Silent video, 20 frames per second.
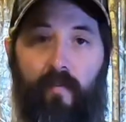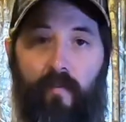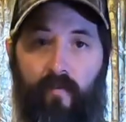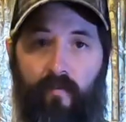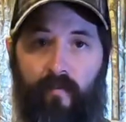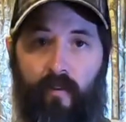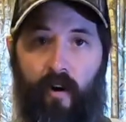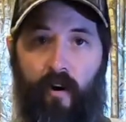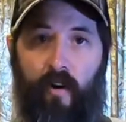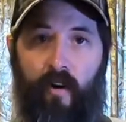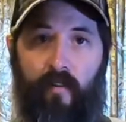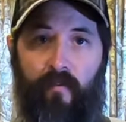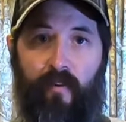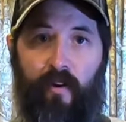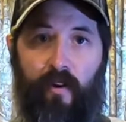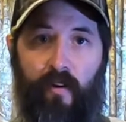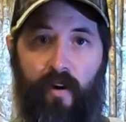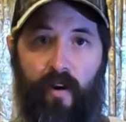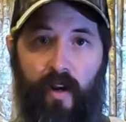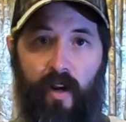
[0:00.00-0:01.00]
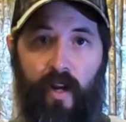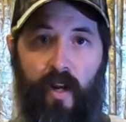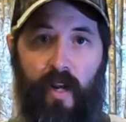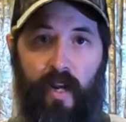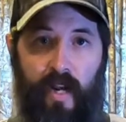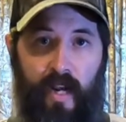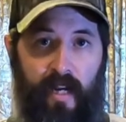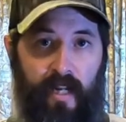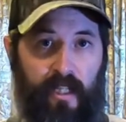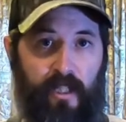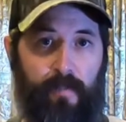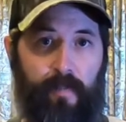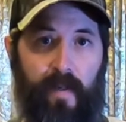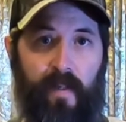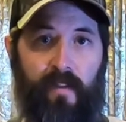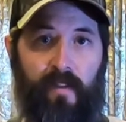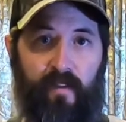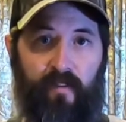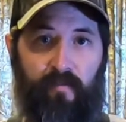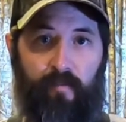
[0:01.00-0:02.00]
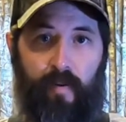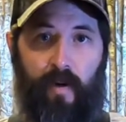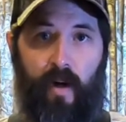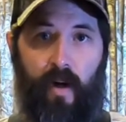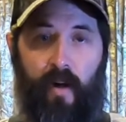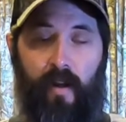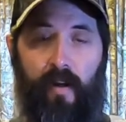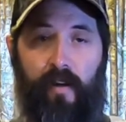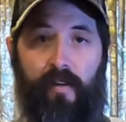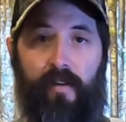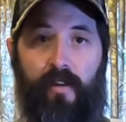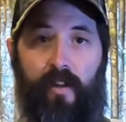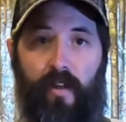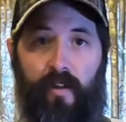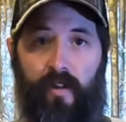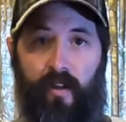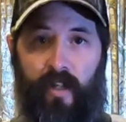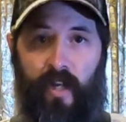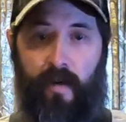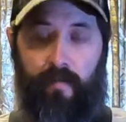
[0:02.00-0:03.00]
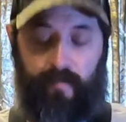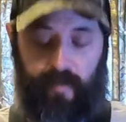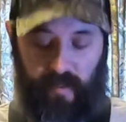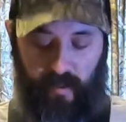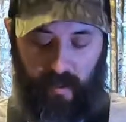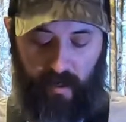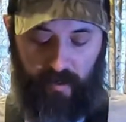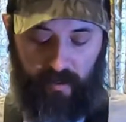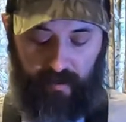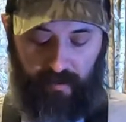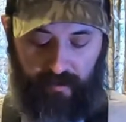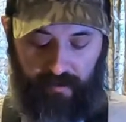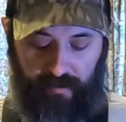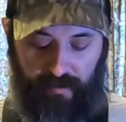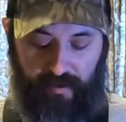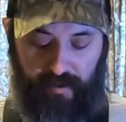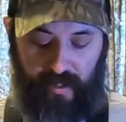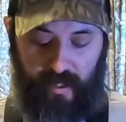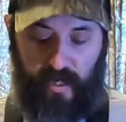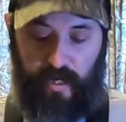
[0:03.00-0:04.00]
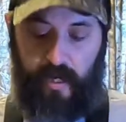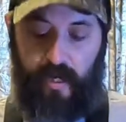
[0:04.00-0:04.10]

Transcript: very, very inexpensive products to keep binoculars